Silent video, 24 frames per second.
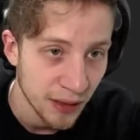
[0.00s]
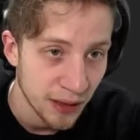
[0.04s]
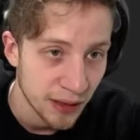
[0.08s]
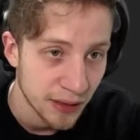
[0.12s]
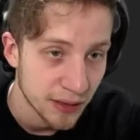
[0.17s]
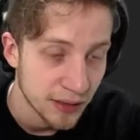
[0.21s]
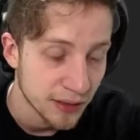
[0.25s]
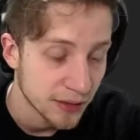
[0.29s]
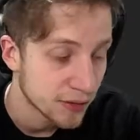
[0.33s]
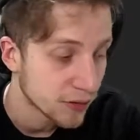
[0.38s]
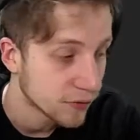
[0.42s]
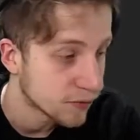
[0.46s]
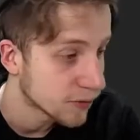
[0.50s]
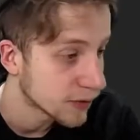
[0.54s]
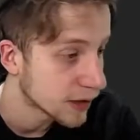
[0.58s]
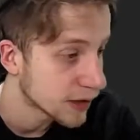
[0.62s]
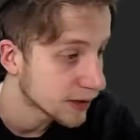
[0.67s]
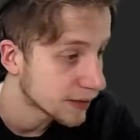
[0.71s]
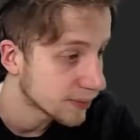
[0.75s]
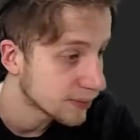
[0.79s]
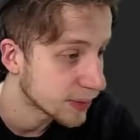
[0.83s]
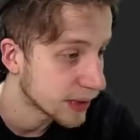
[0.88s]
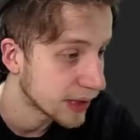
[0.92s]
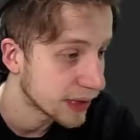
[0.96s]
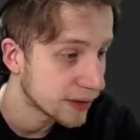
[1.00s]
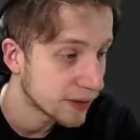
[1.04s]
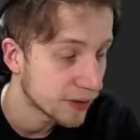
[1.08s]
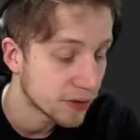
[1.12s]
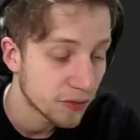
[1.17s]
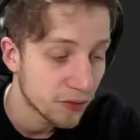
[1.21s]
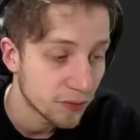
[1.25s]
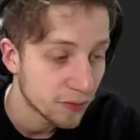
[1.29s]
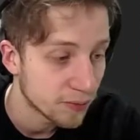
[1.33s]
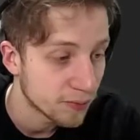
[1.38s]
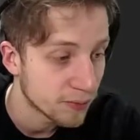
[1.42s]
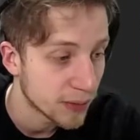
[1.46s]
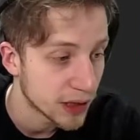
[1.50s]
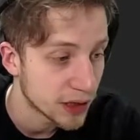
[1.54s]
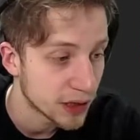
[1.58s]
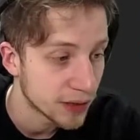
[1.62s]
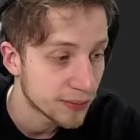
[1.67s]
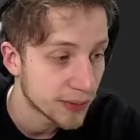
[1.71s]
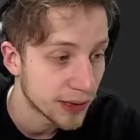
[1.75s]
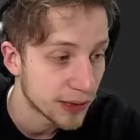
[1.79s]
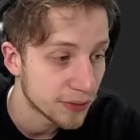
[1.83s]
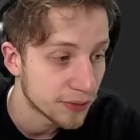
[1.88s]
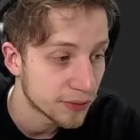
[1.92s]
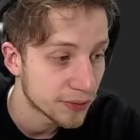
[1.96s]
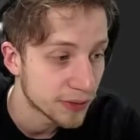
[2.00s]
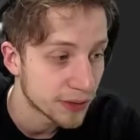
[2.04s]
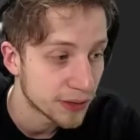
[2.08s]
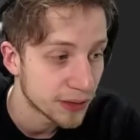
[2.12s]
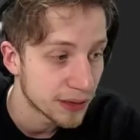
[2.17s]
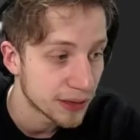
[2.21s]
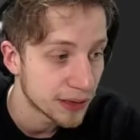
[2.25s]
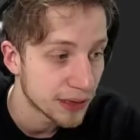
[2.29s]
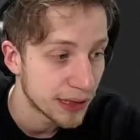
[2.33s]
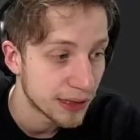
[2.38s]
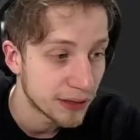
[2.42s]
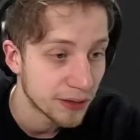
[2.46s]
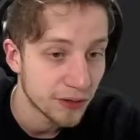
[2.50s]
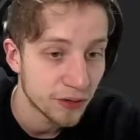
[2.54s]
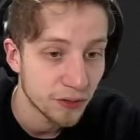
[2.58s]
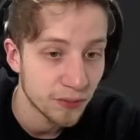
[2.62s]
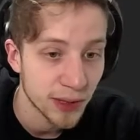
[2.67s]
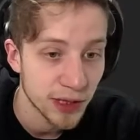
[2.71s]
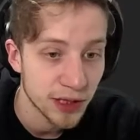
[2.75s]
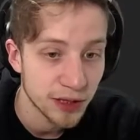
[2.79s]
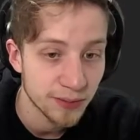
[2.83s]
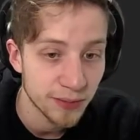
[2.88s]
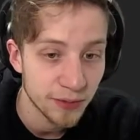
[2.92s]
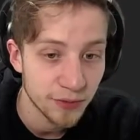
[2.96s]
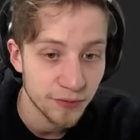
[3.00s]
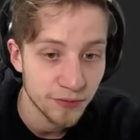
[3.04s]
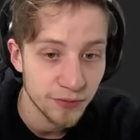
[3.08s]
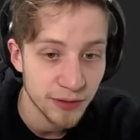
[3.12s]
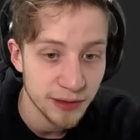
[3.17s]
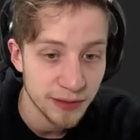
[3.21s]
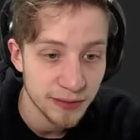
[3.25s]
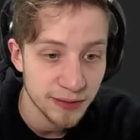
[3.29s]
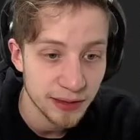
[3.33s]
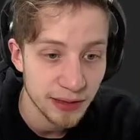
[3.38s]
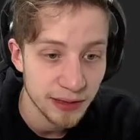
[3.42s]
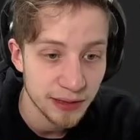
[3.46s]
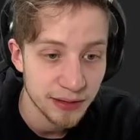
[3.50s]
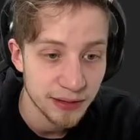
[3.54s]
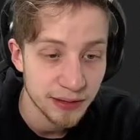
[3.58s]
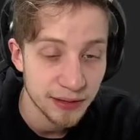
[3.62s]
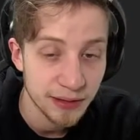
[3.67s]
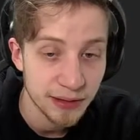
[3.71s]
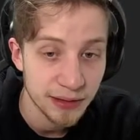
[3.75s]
So, for example, I don't know much about things that